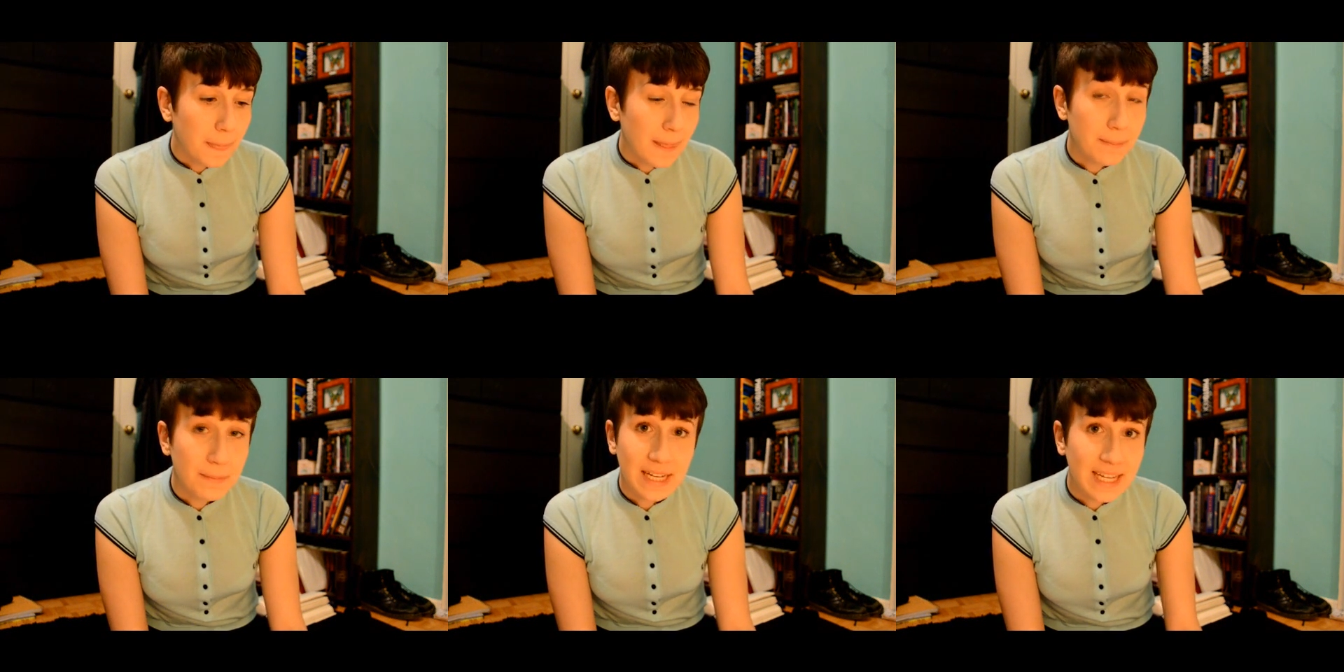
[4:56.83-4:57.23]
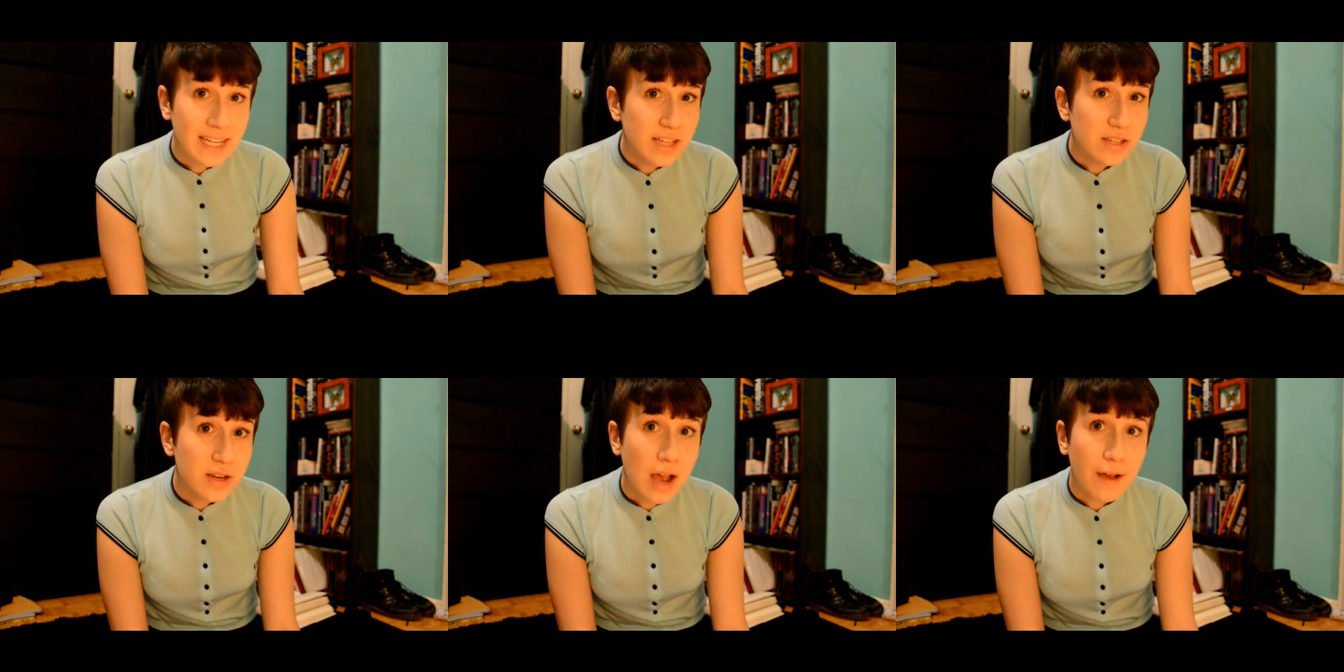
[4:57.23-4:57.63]
I mean,
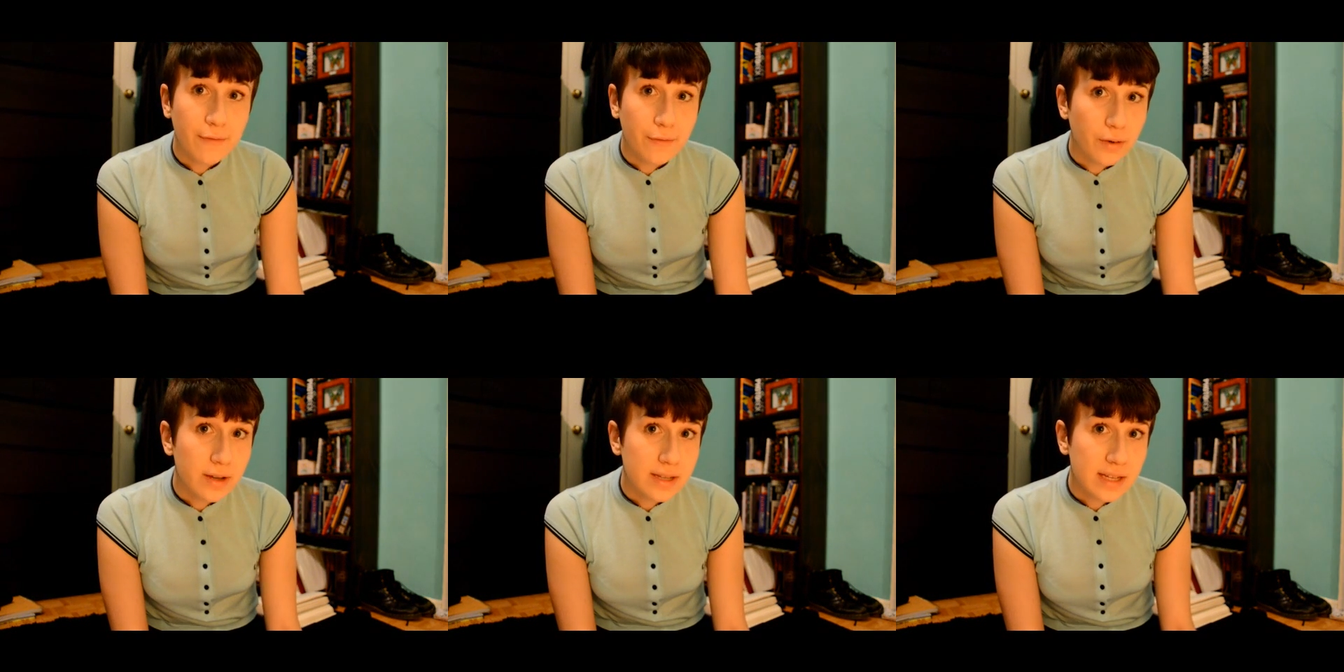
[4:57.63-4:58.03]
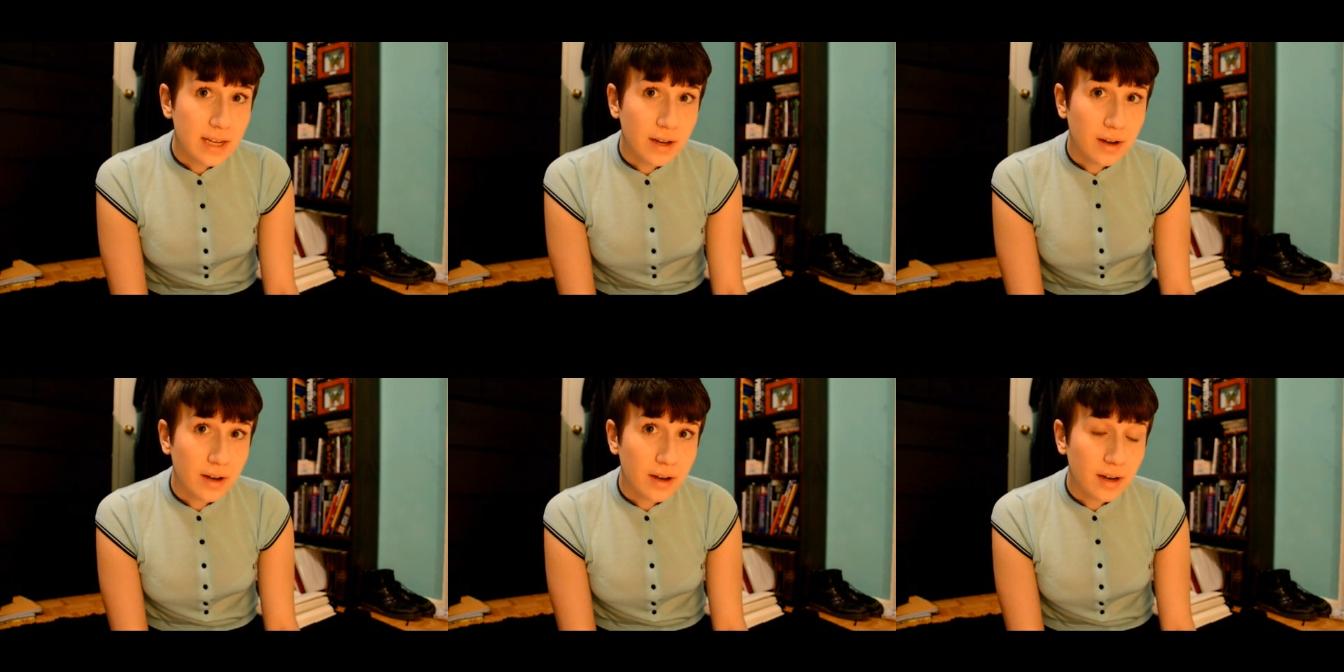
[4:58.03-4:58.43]
he's not
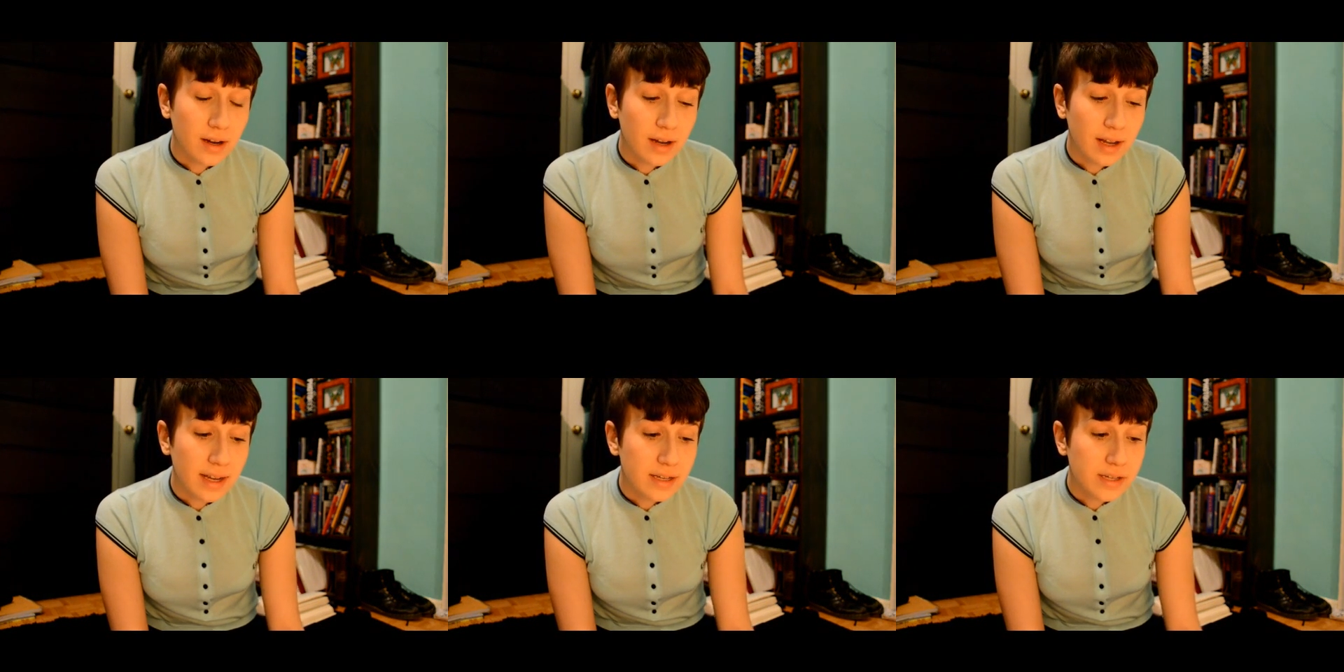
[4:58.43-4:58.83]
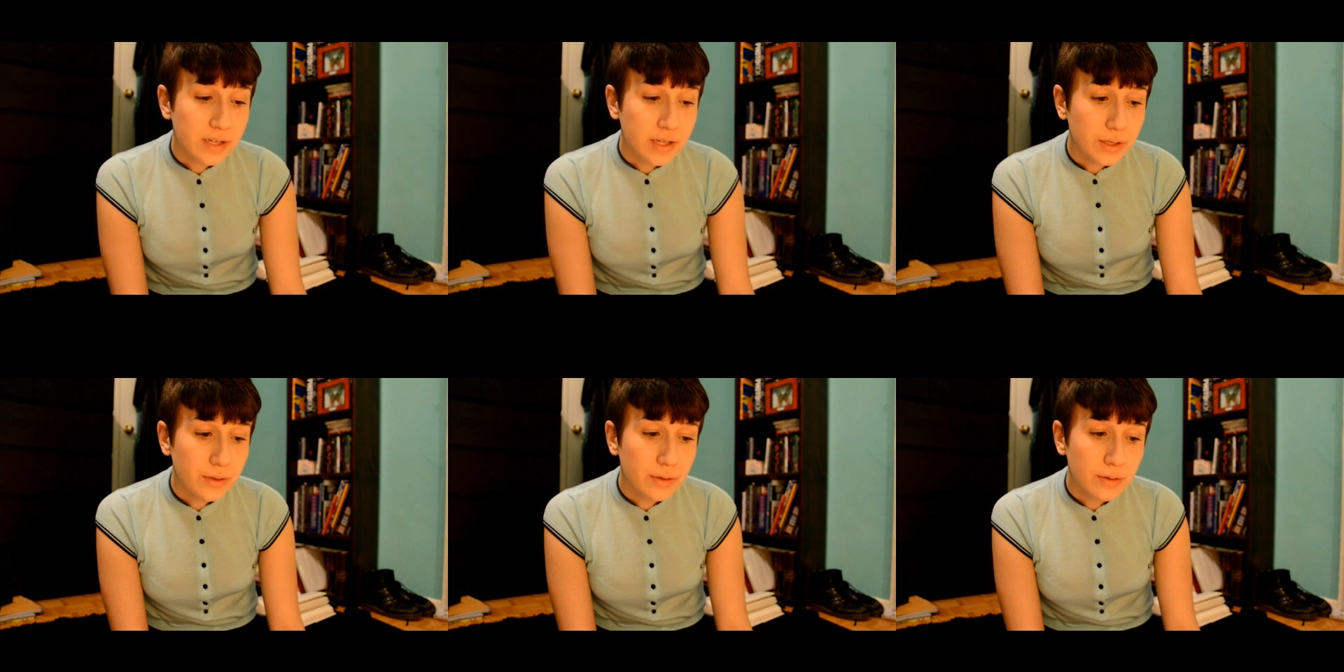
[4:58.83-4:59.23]
forcing her
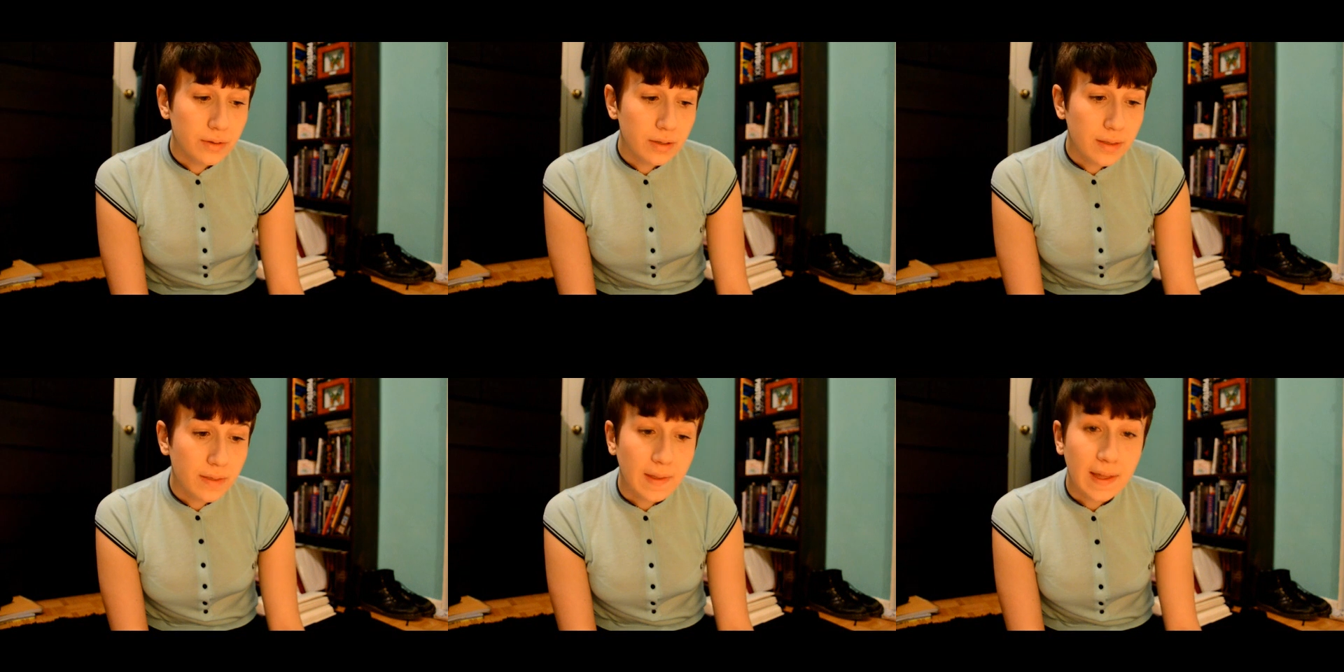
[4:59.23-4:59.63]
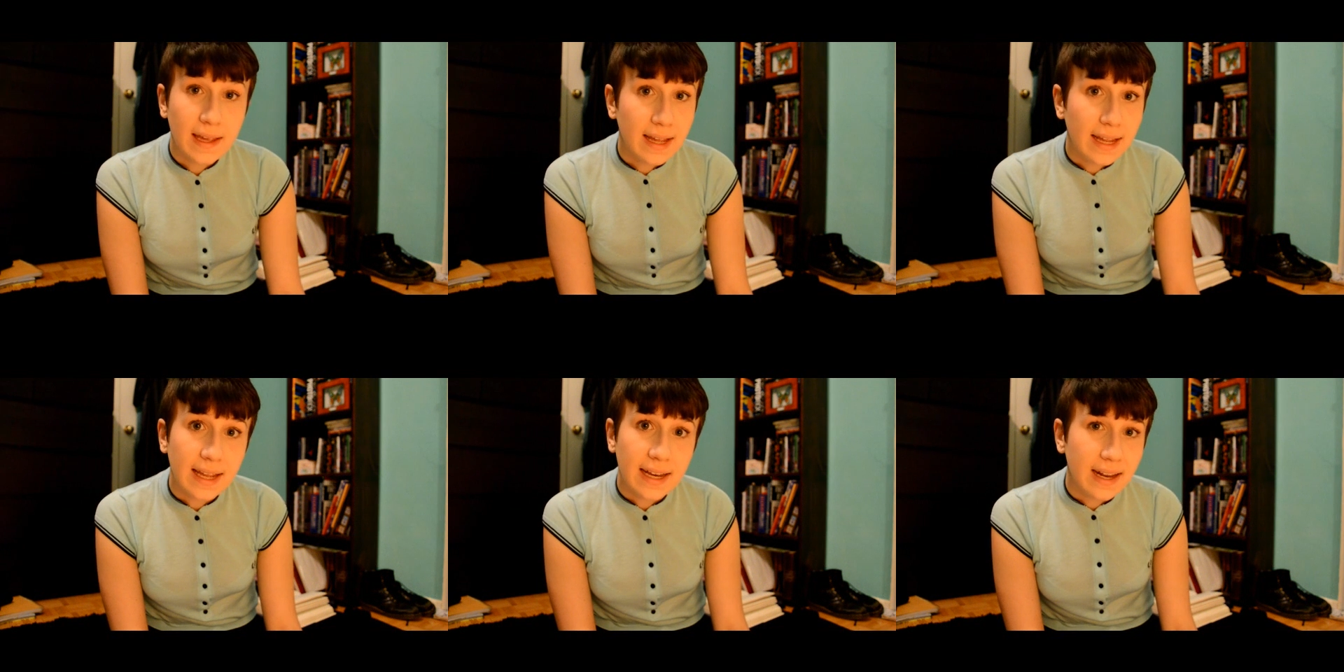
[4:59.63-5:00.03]
into
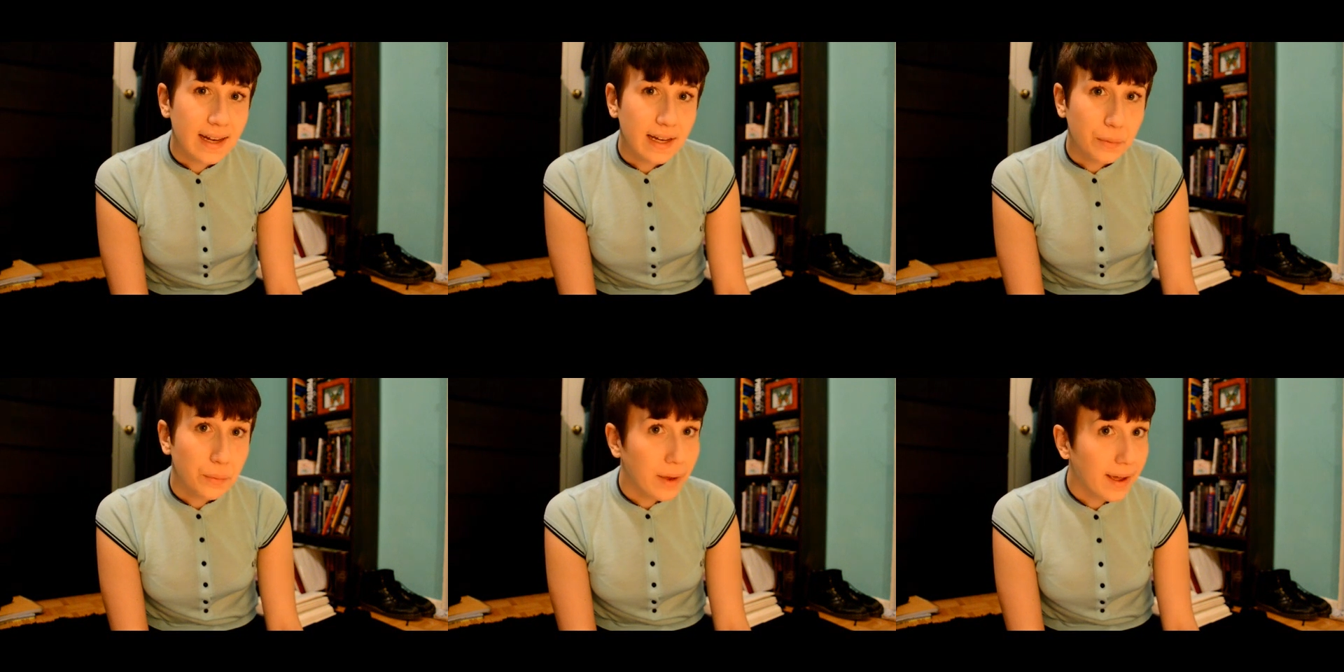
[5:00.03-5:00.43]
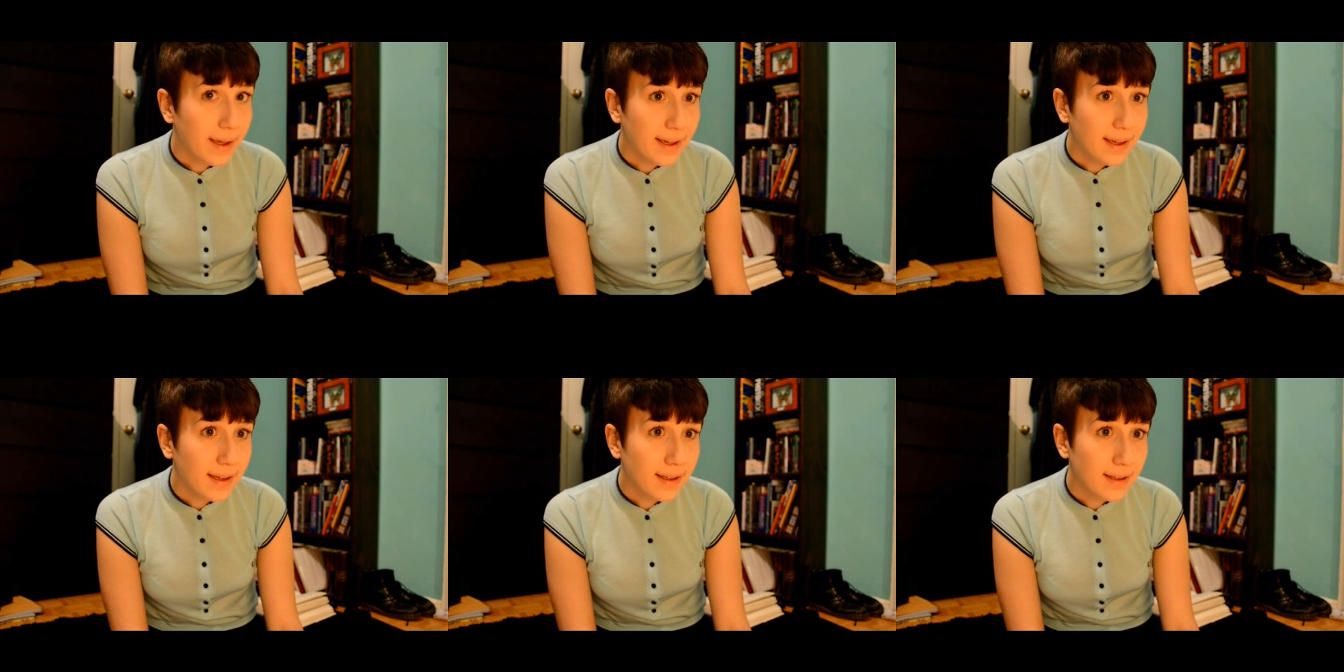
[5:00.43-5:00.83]
thinking in any
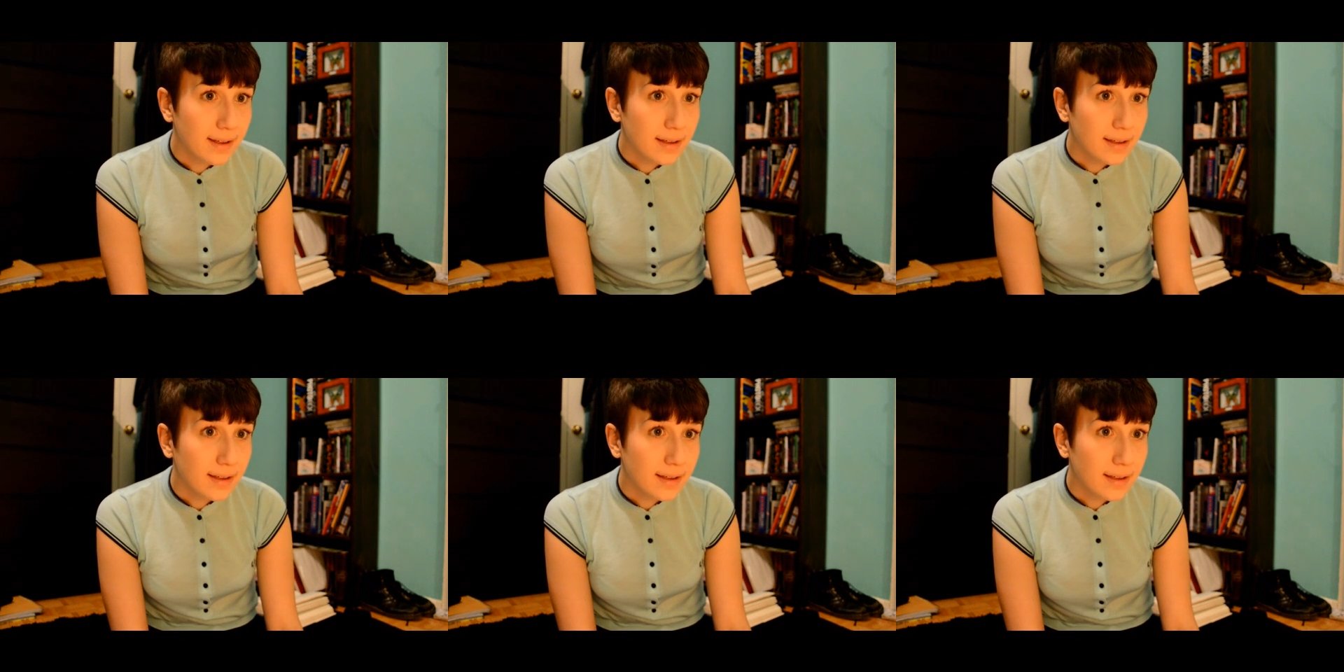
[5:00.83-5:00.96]
way.